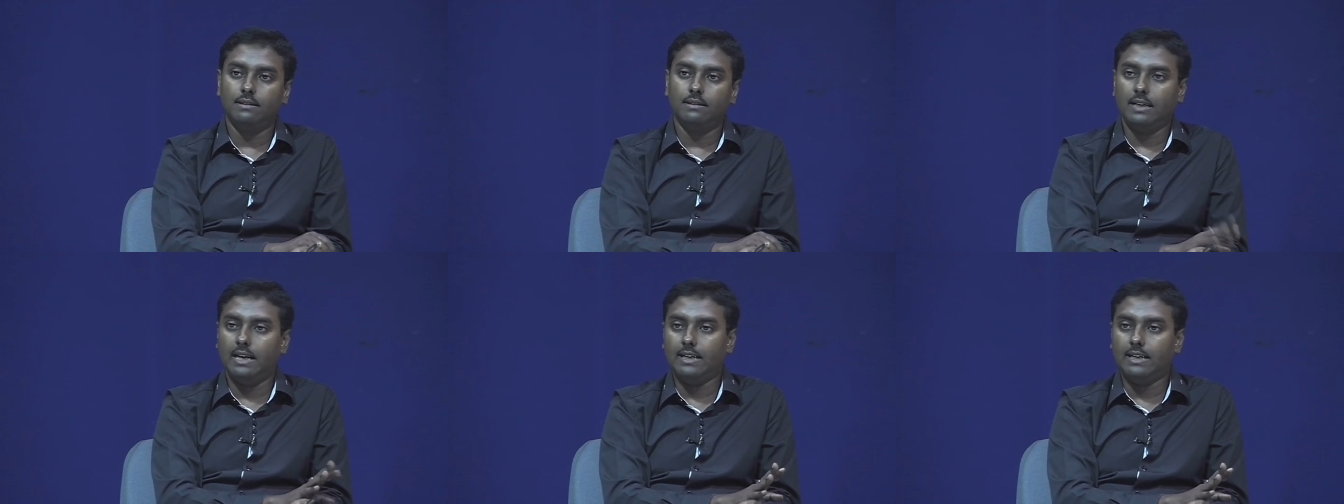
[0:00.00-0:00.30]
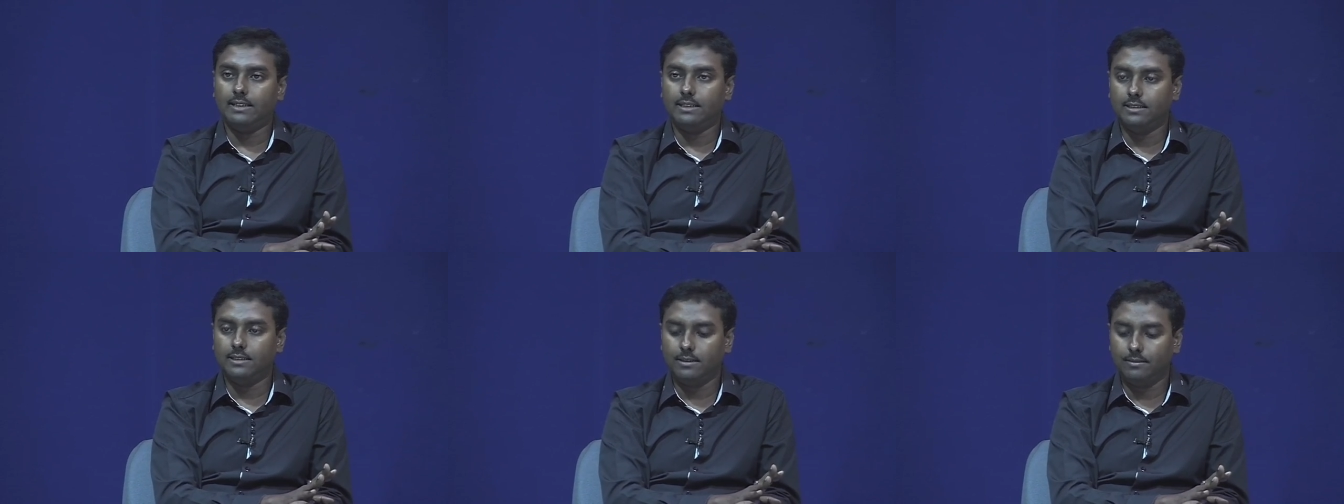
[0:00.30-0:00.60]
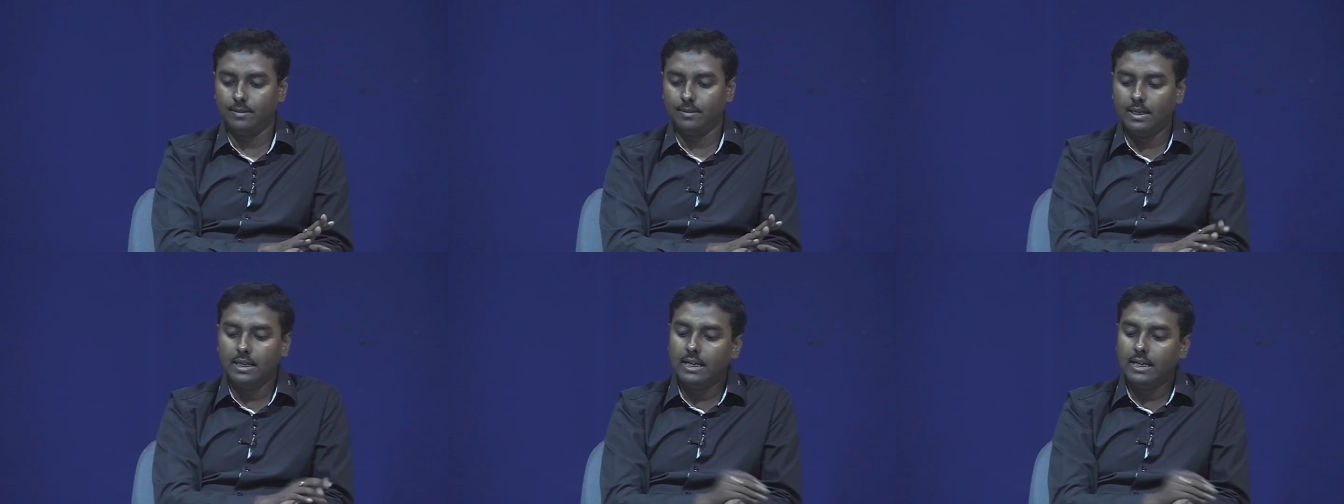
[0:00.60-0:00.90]
relationship
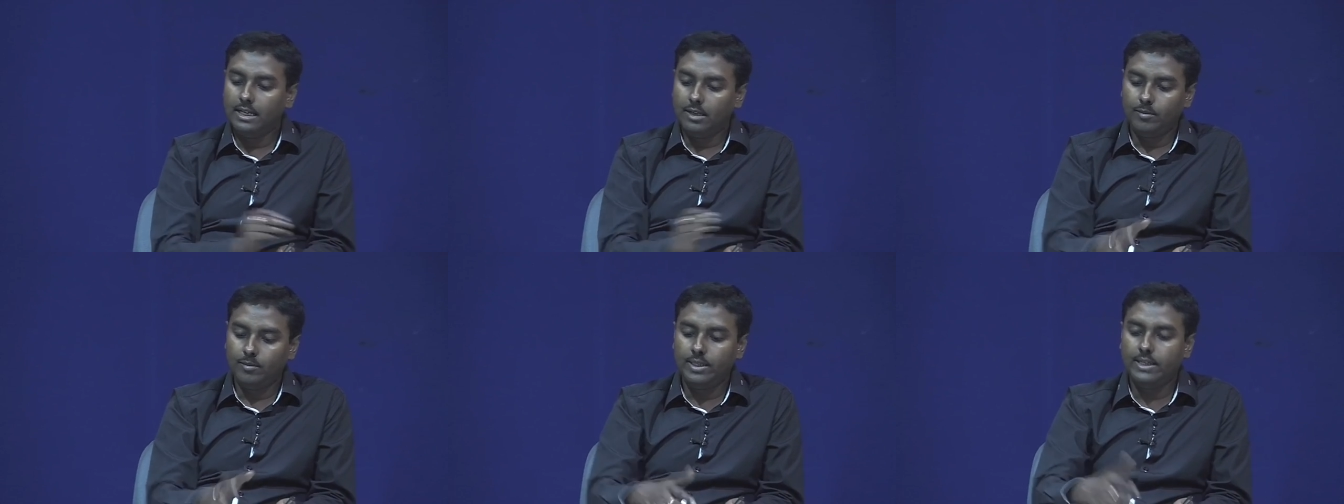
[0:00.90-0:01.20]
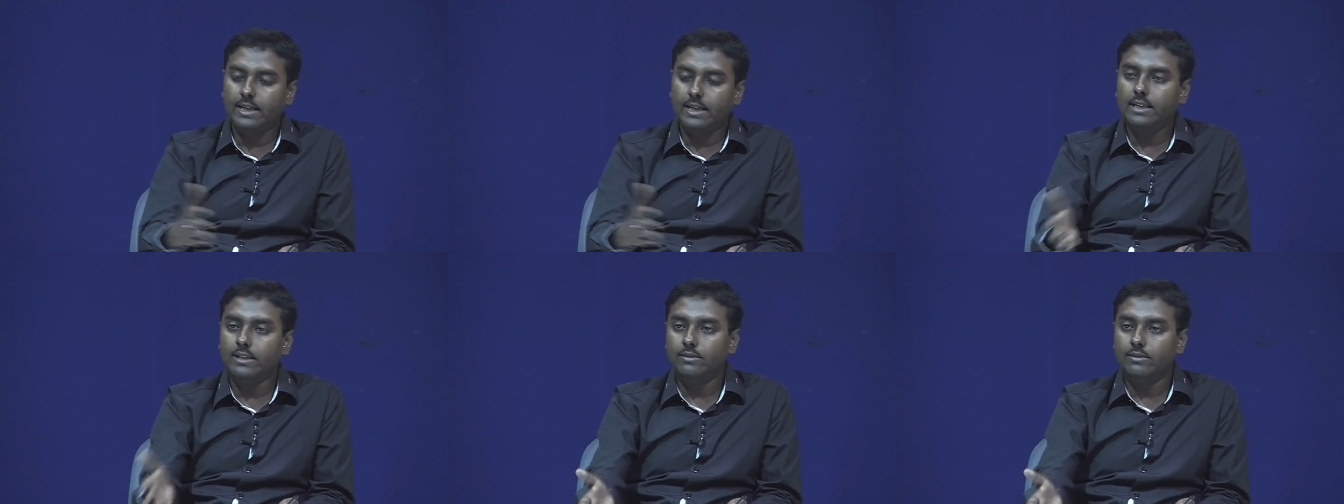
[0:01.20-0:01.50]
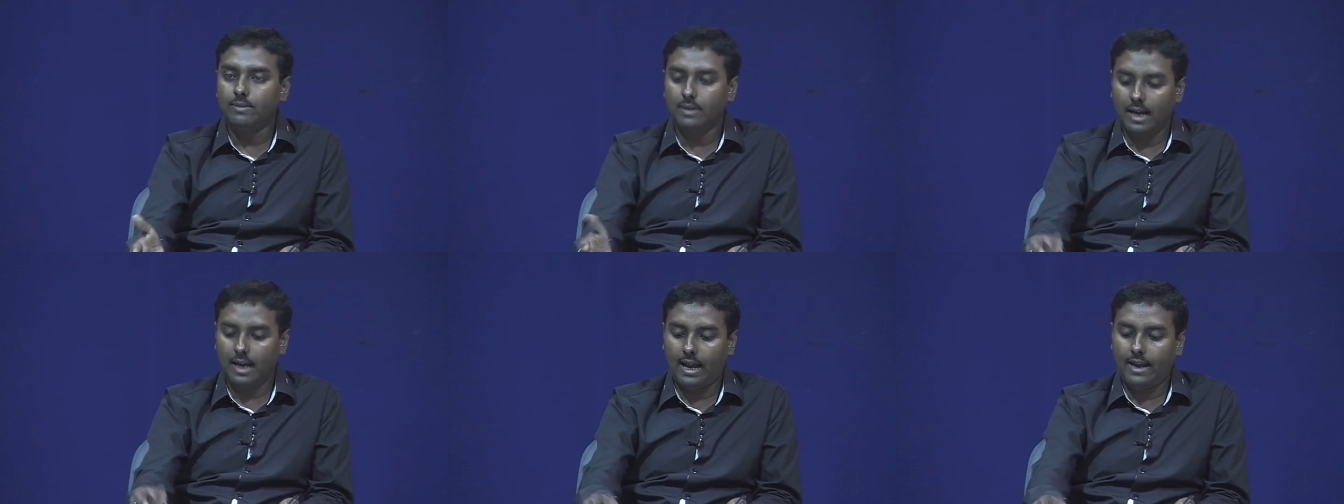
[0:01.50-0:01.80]
immediately
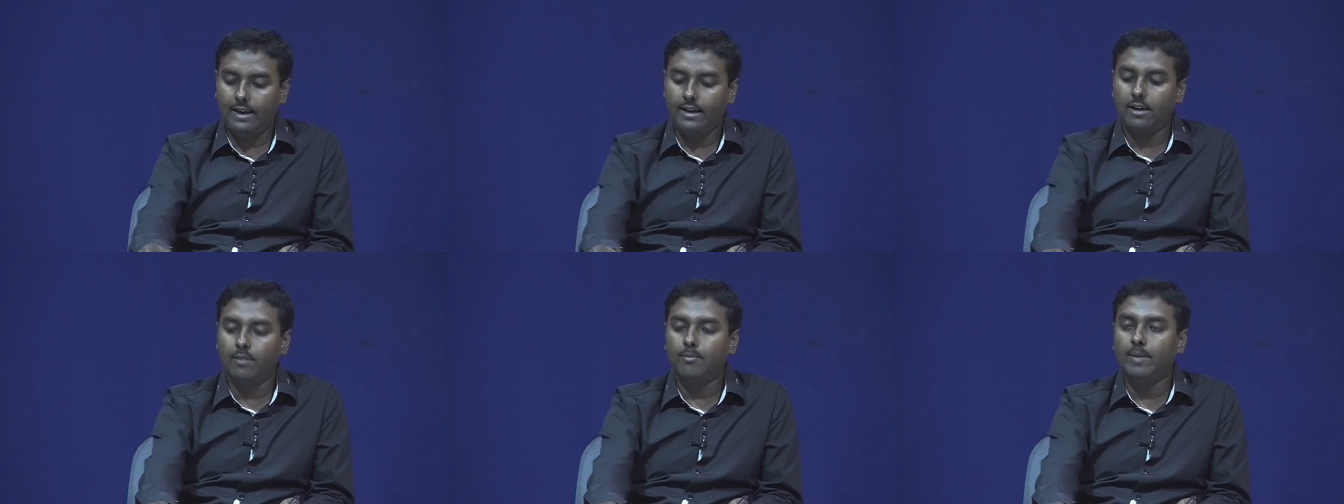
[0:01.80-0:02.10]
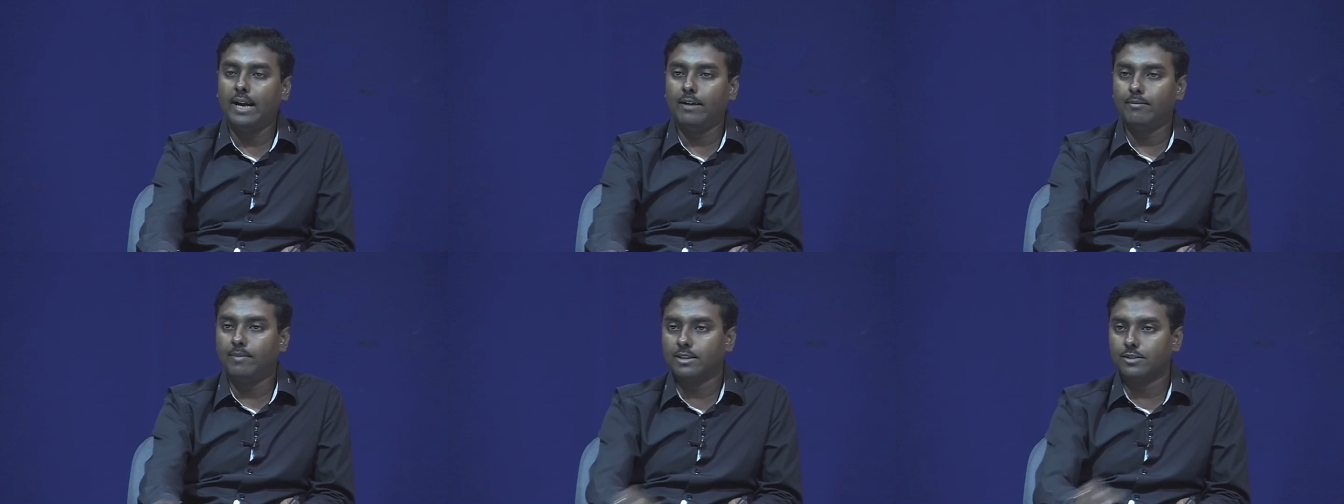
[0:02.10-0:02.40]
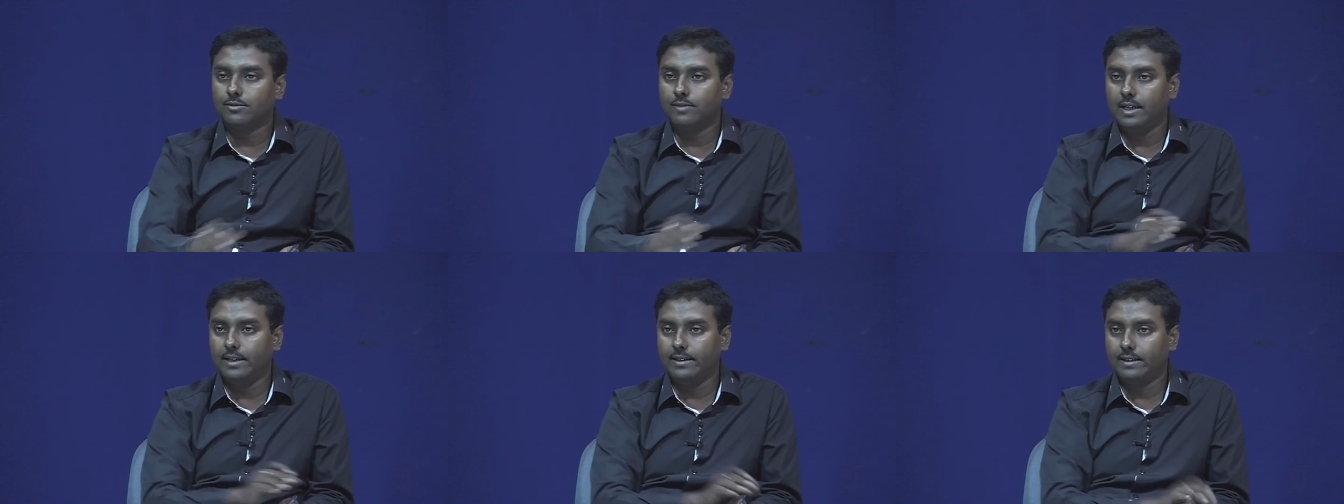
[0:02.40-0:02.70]
and a bandpass
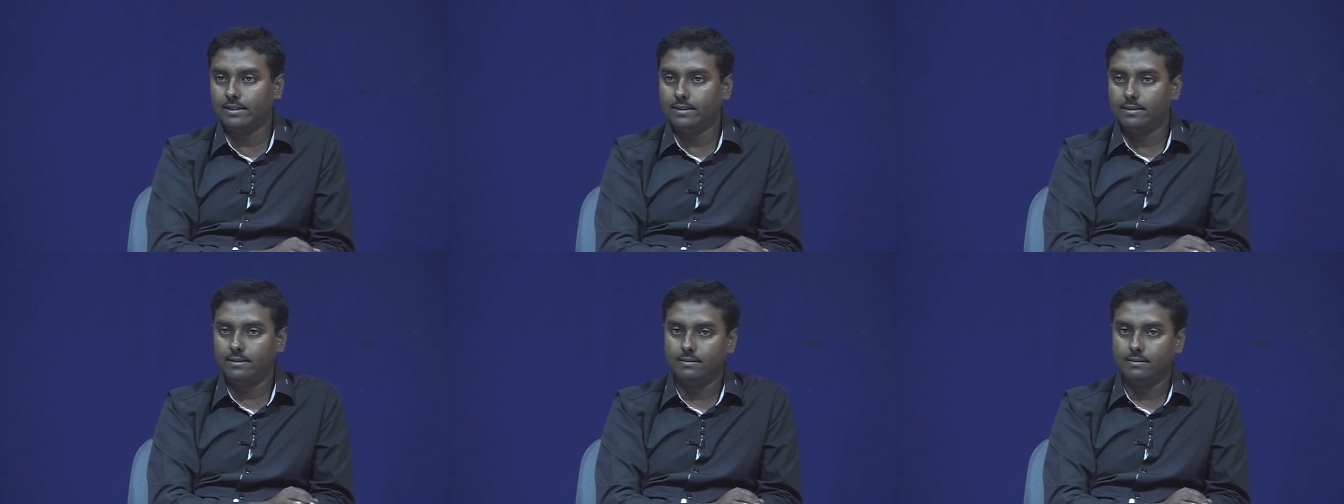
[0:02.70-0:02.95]
filter.